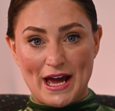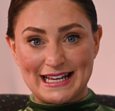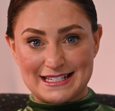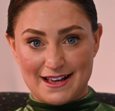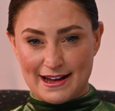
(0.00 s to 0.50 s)

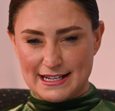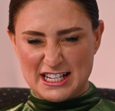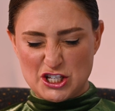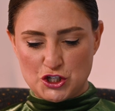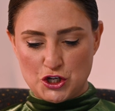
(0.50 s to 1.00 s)

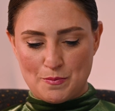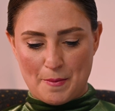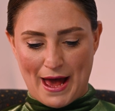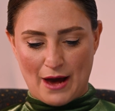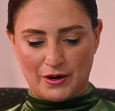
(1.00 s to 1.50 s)
anxiety
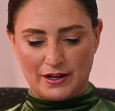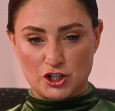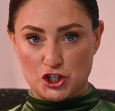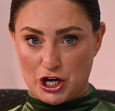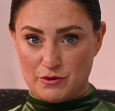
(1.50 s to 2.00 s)
superpower
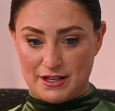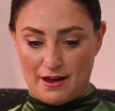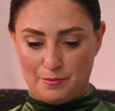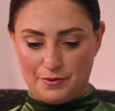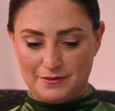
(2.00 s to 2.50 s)
shows up,